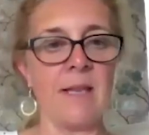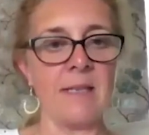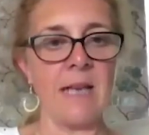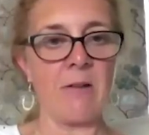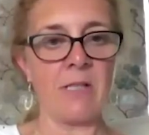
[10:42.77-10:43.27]

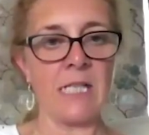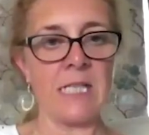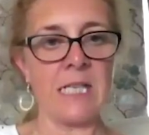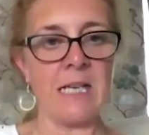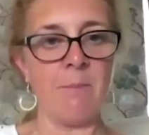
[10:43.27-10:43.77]
integrity
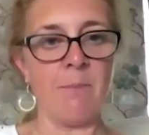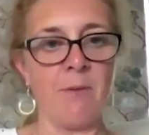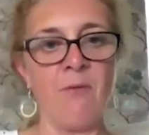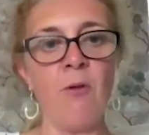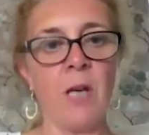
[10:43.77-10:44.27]
team
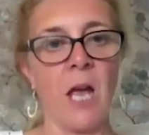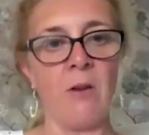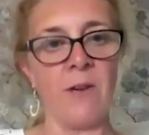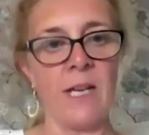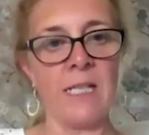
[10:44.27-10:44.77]
before
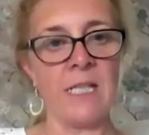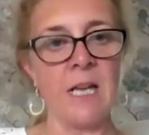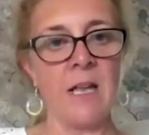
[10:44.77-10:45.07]
COVID